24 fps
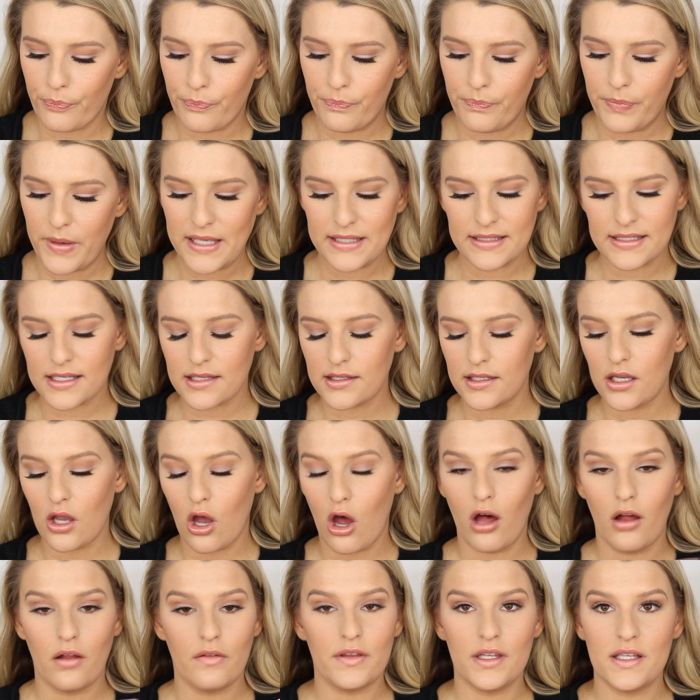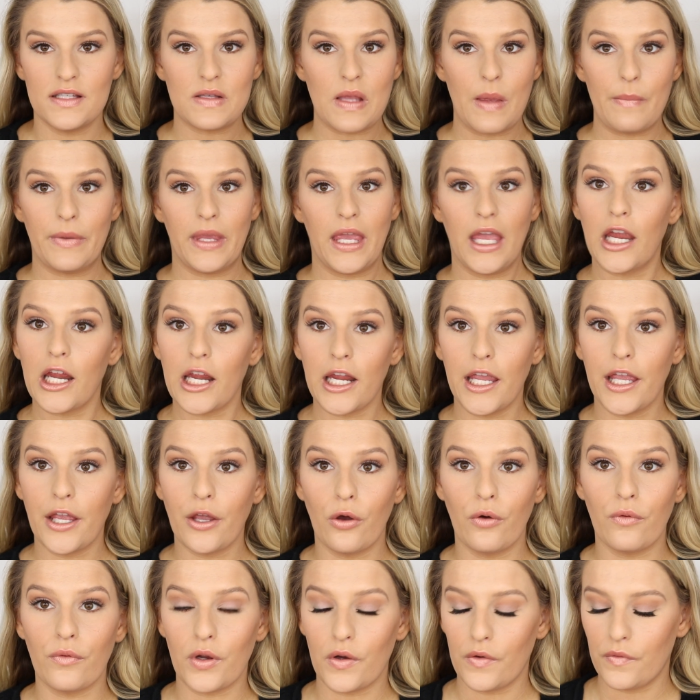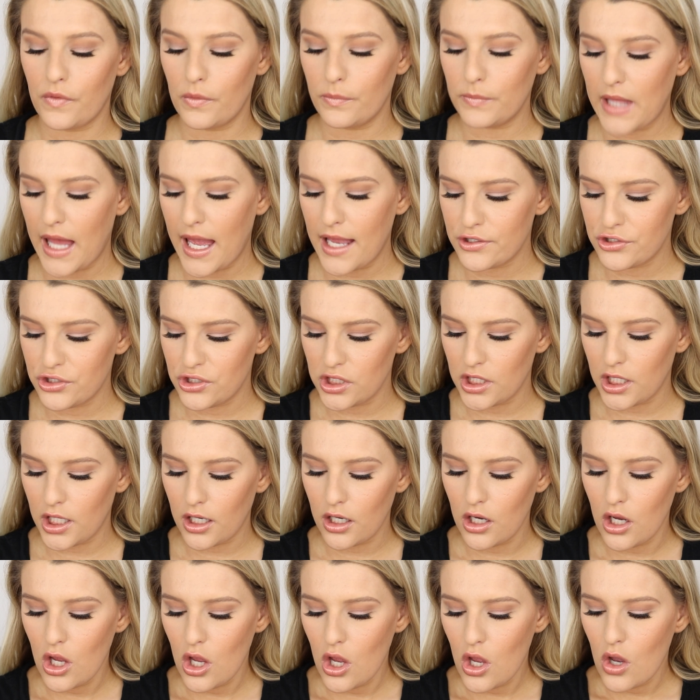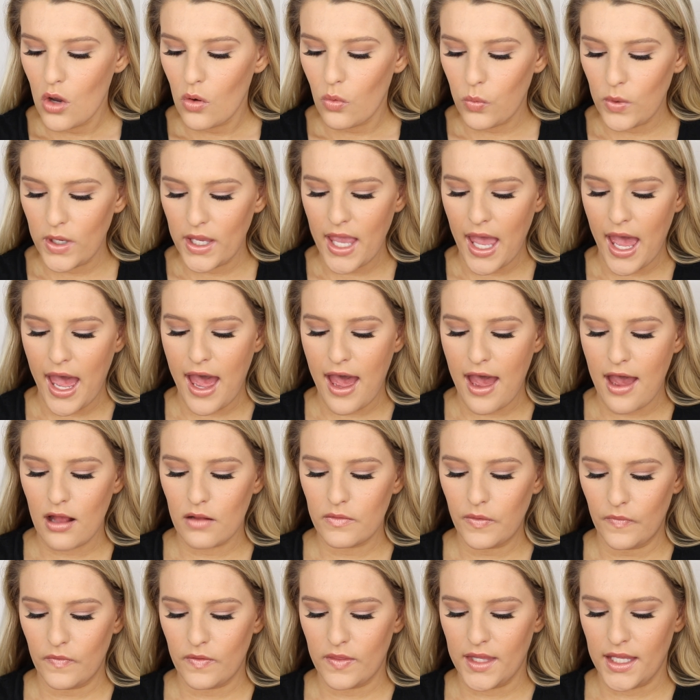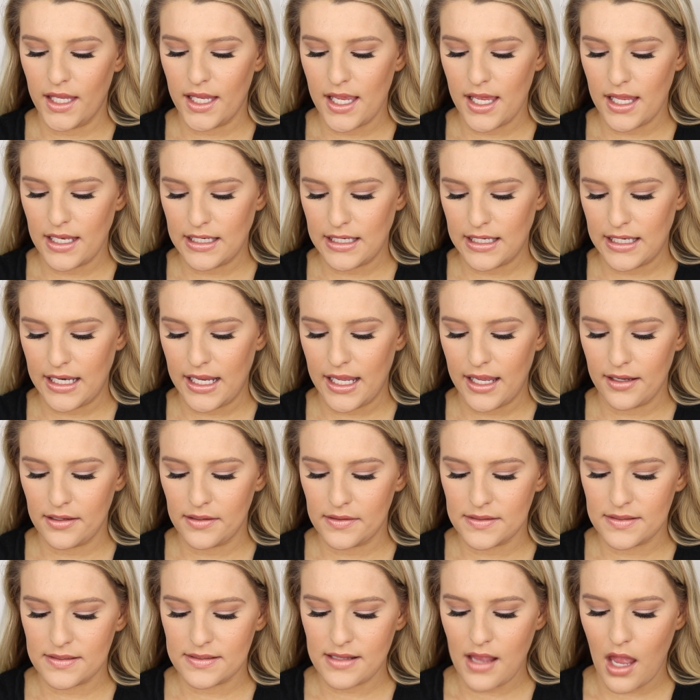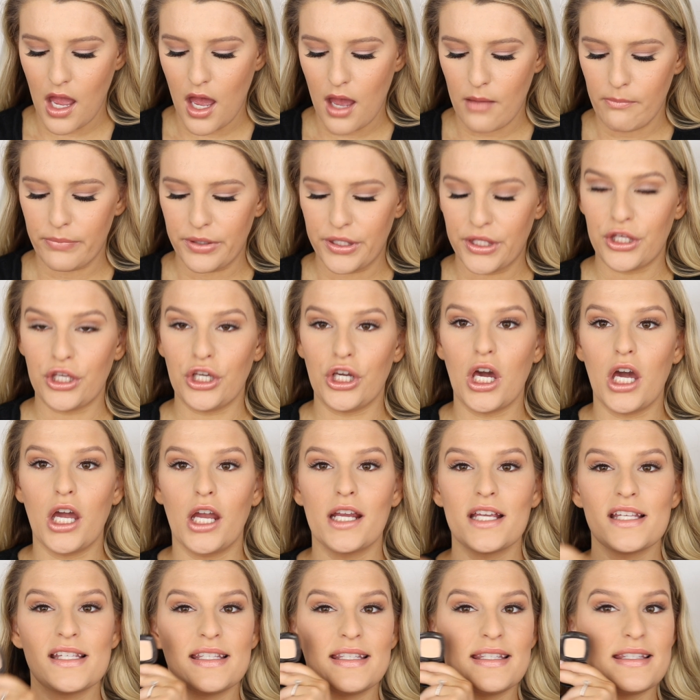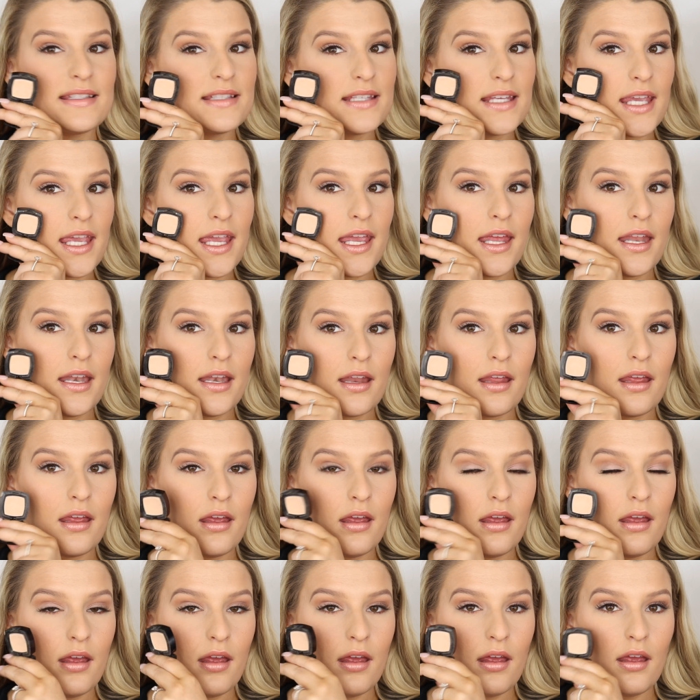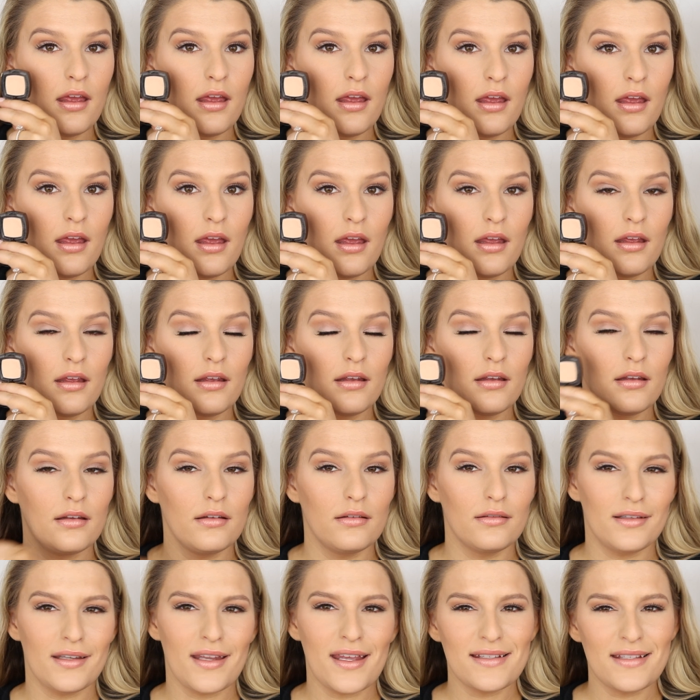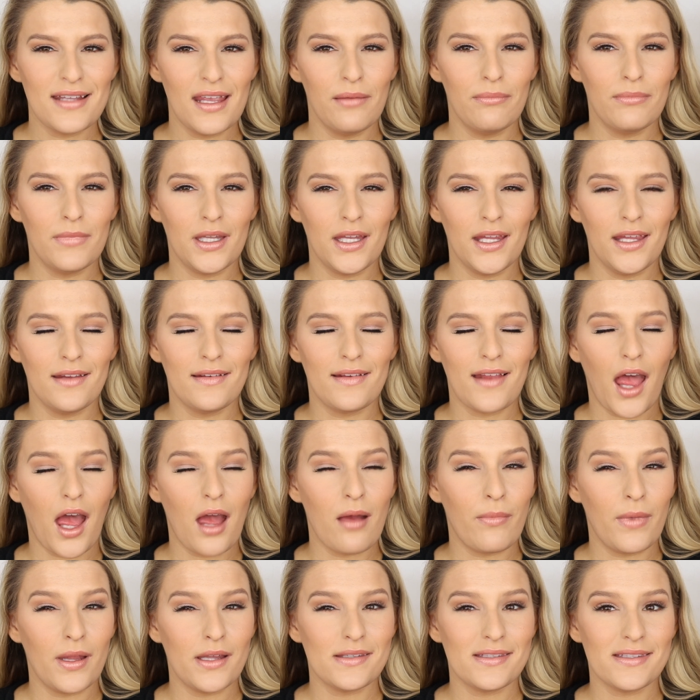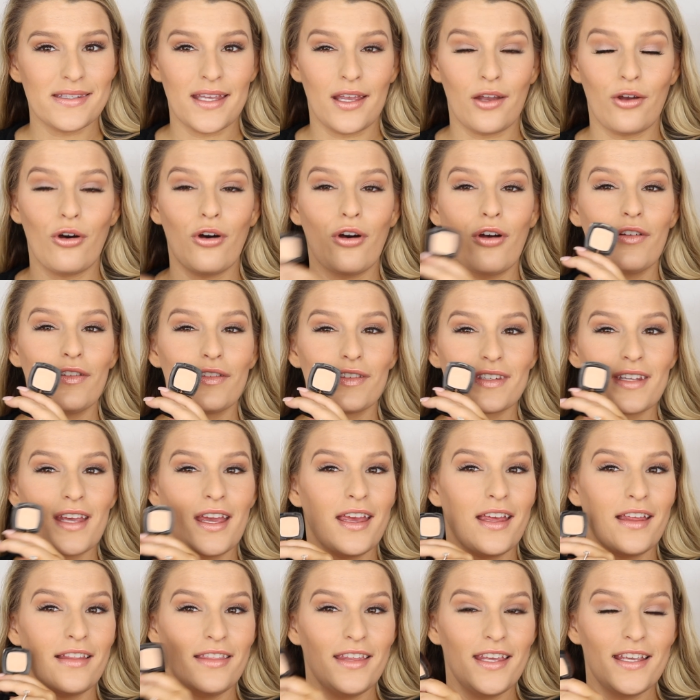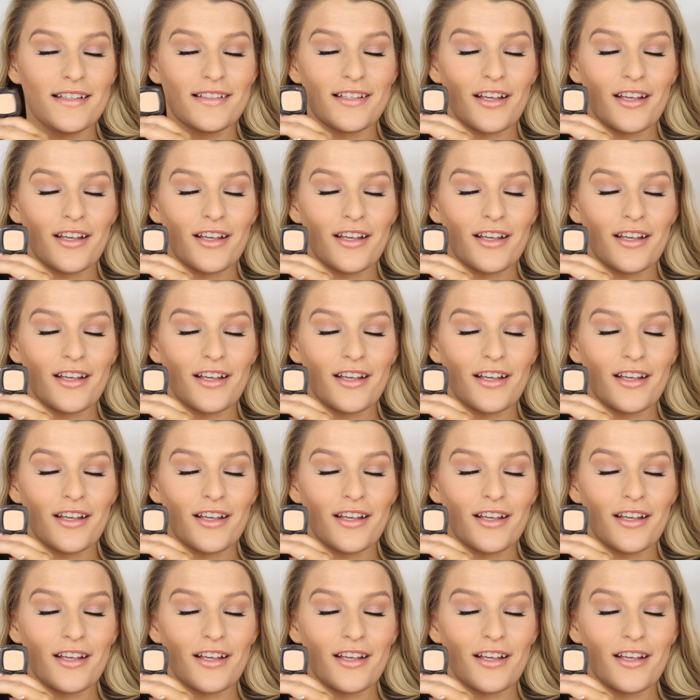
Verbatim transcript: basically all of these I'm carrying over from last year. We have the NYX um, Pure Skin, did I say minis? I meant singles. These